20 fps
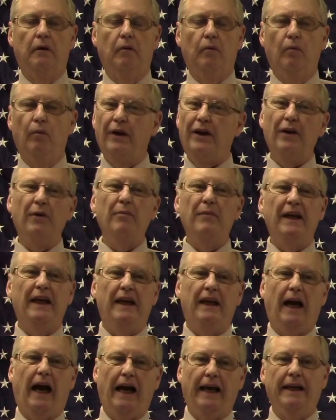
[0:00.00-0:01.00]
What do you
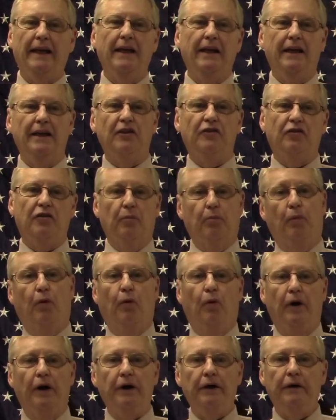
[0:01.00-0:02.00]
mean? I can get
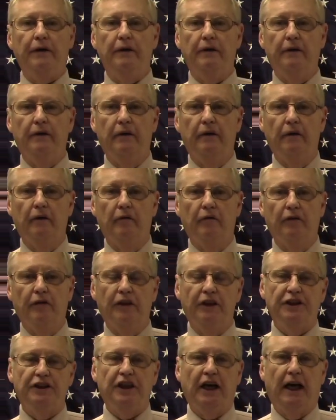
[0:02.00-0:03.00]
support for
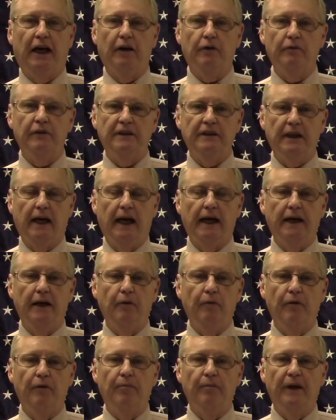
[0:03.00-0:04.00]
the child residing
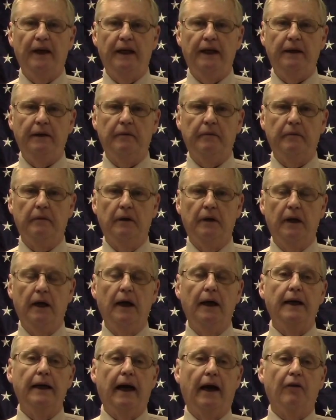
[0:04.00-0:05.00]
with me?
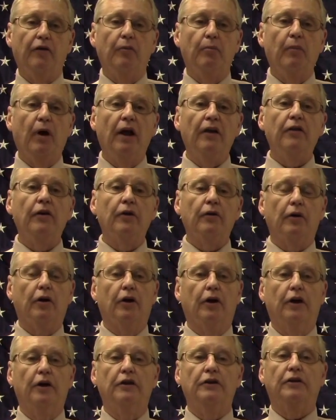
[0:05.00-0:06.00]
Now the mother
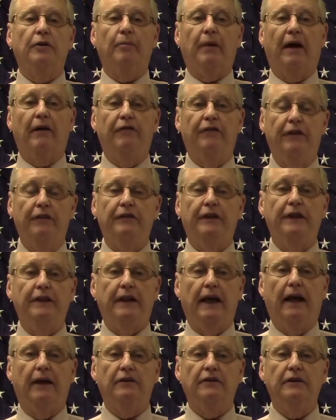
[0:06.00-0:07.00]
earns about
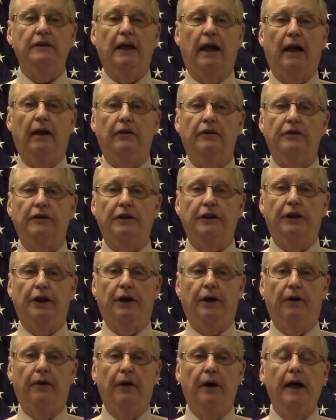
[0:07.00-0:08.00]
$50,000 a
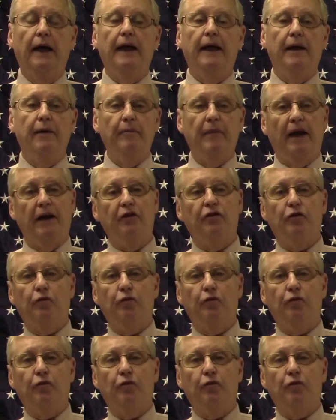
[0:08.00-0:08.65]
year. He makes